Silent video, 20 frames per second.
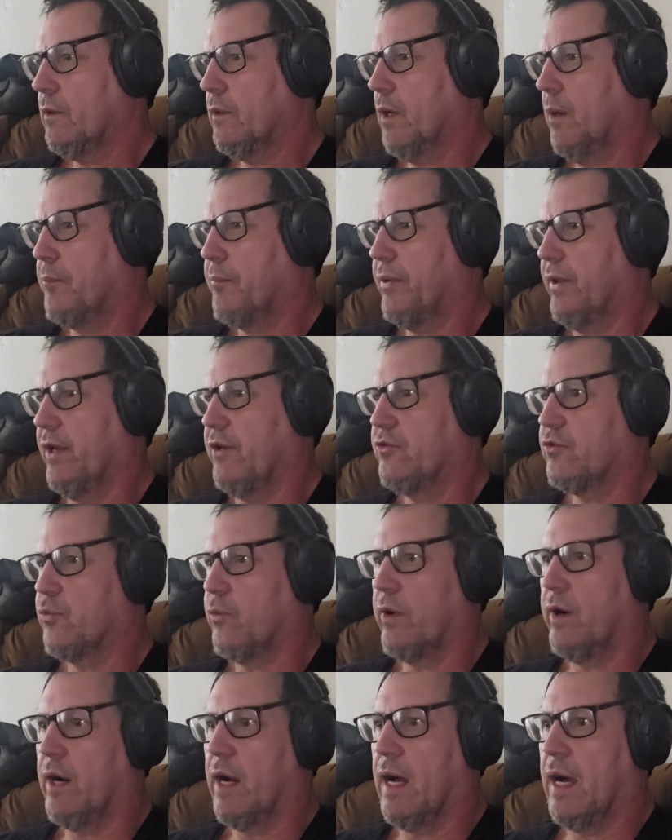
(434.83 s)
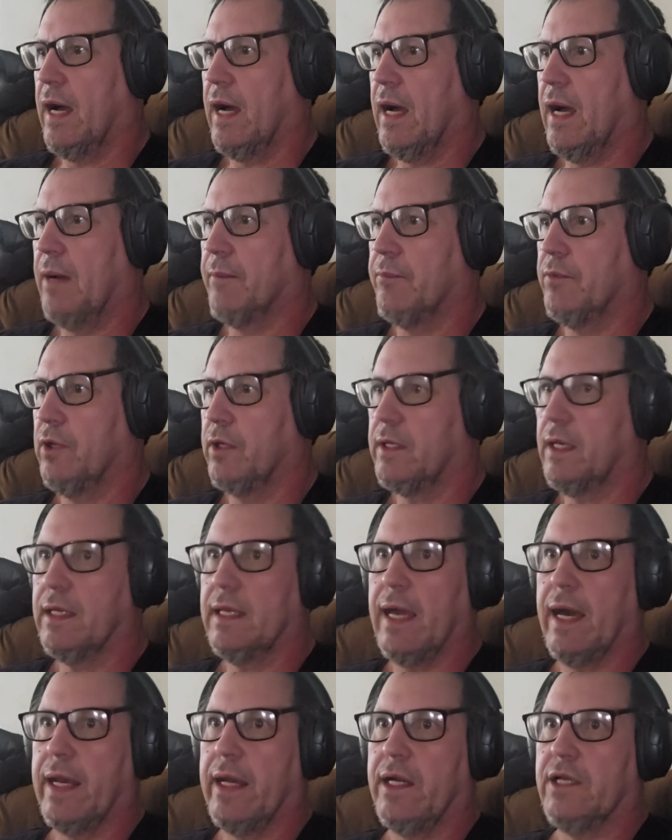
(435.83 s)
a place where I'm
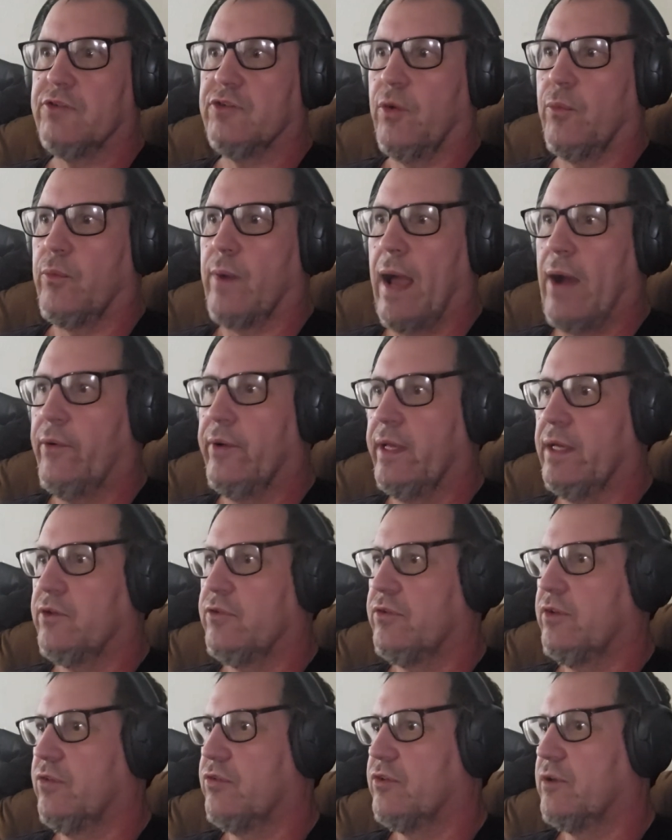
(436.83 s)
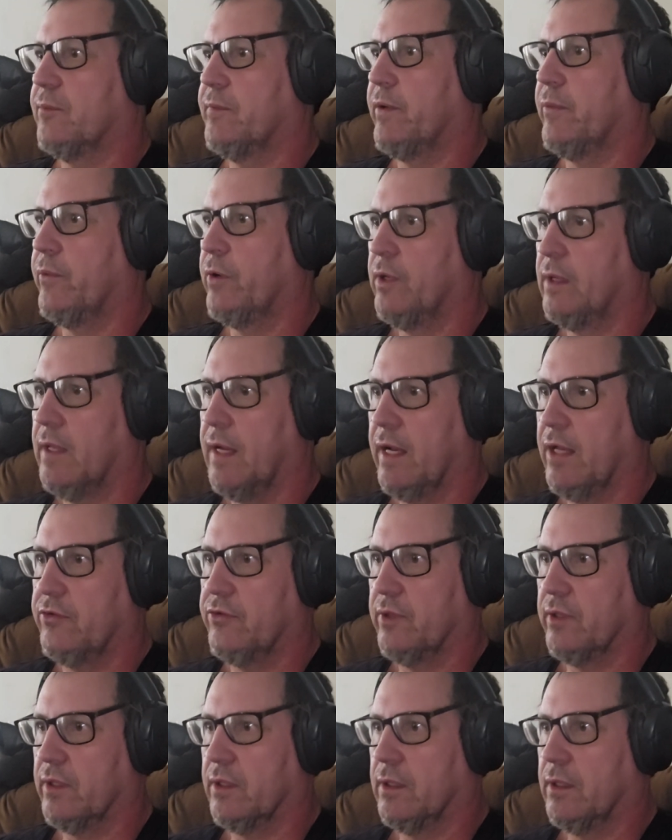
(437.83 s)
looking at it as a routing system and
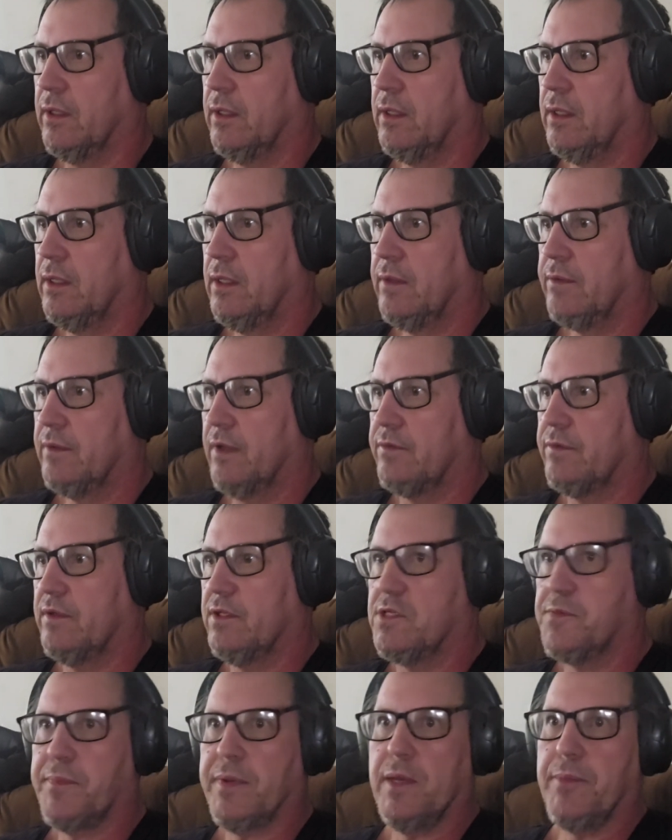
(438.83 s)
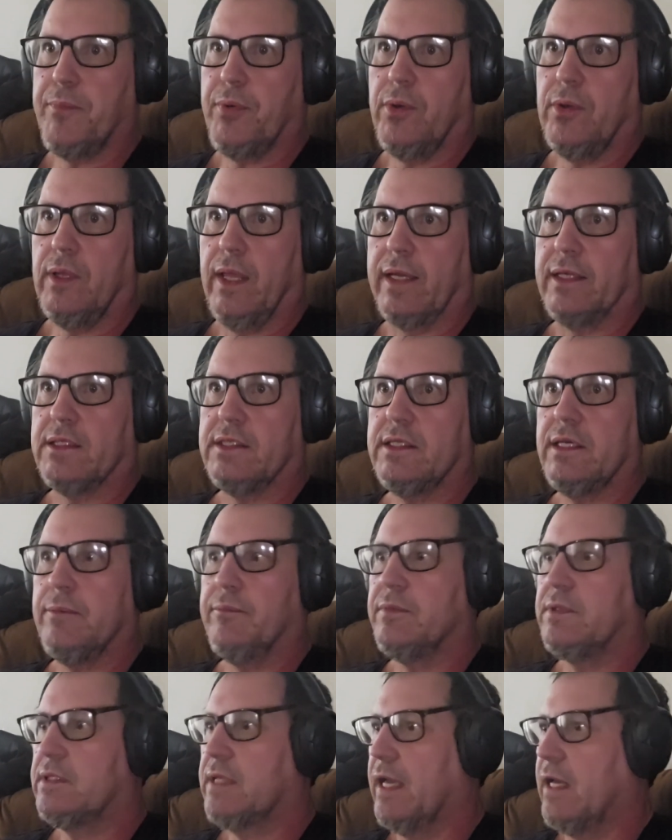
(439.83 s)
realizing that these people like
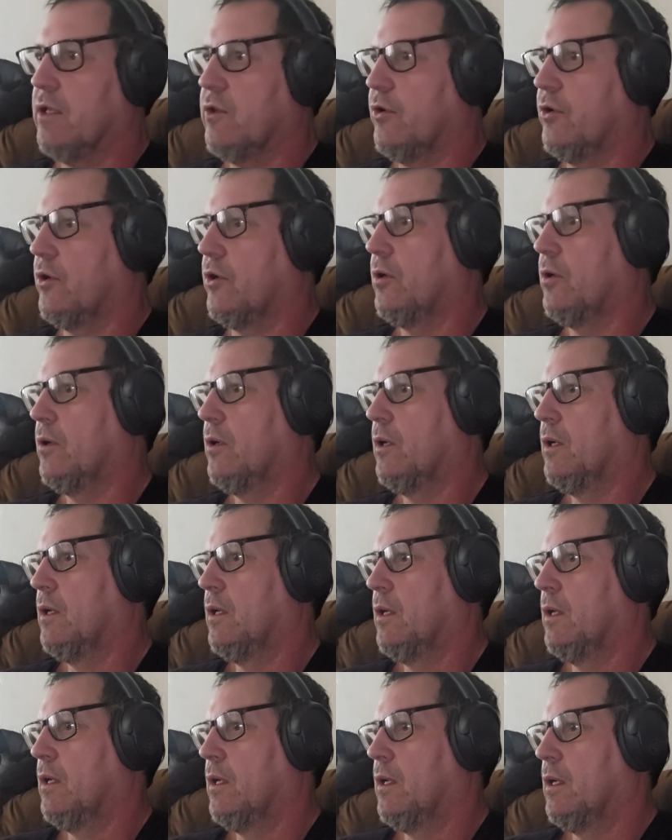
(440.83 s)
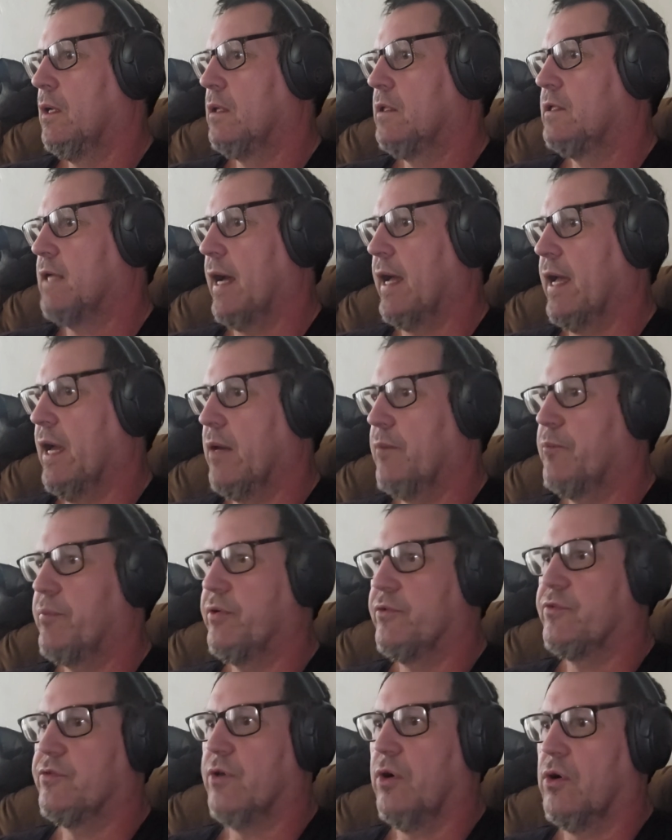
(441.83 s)
Tim Taylor, Diane
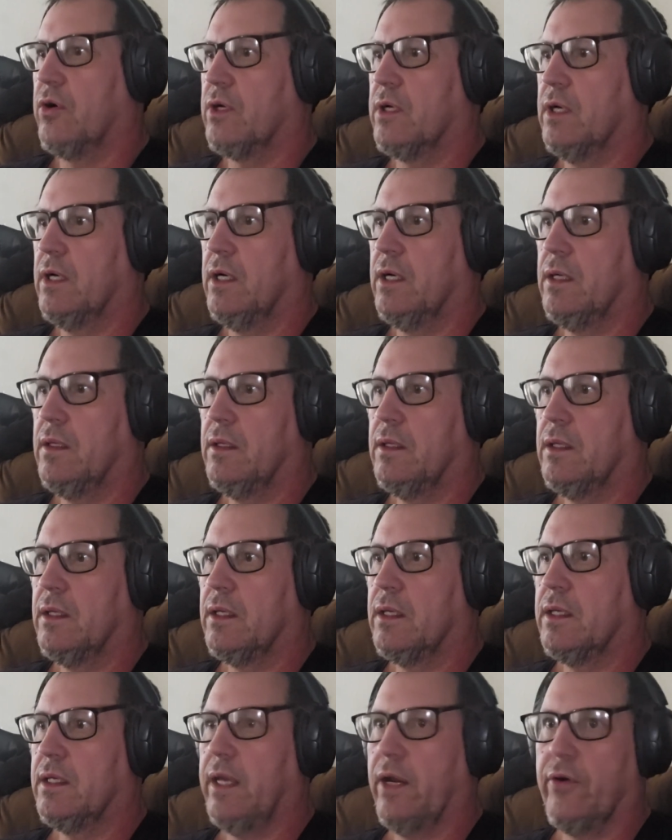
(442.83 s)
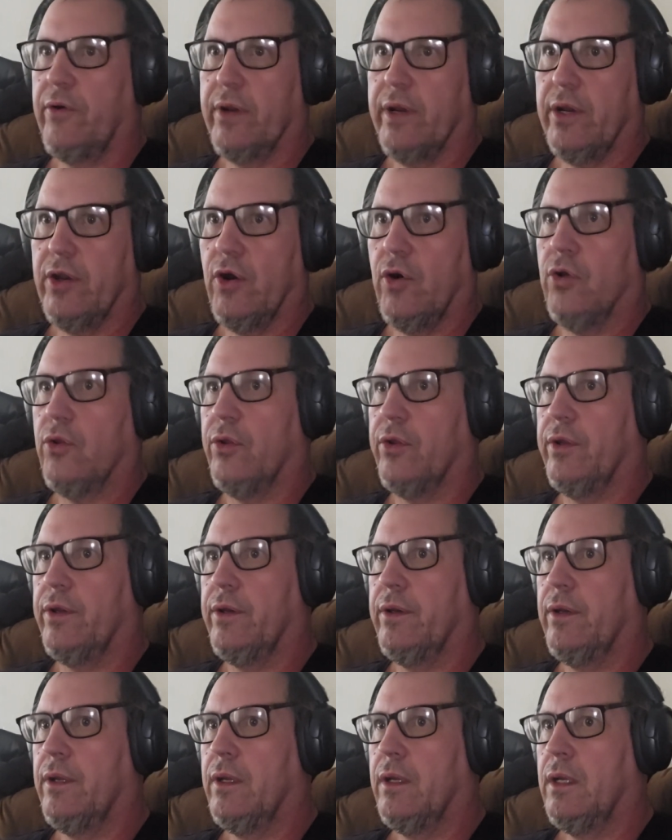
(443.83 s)
Pasulka, Gary
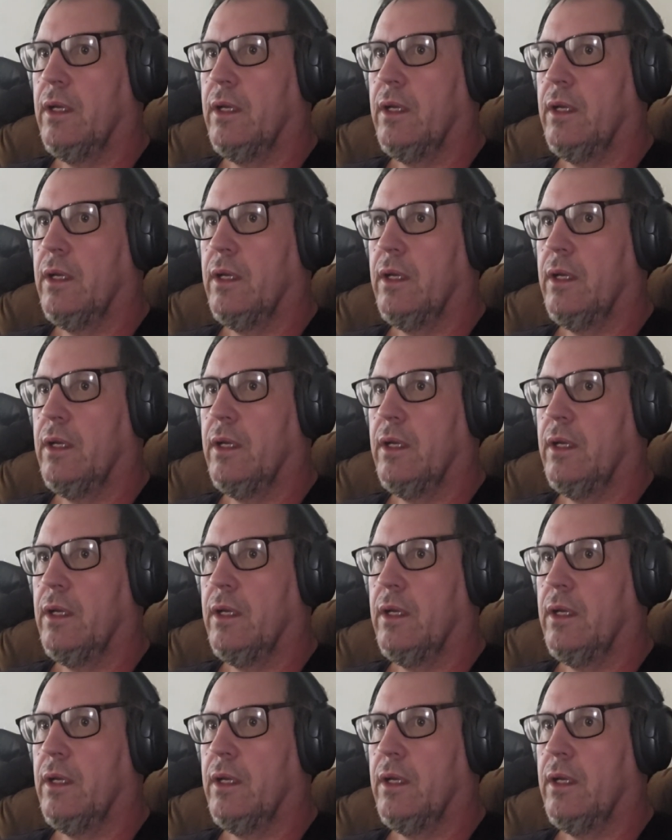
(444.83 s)
Nolan,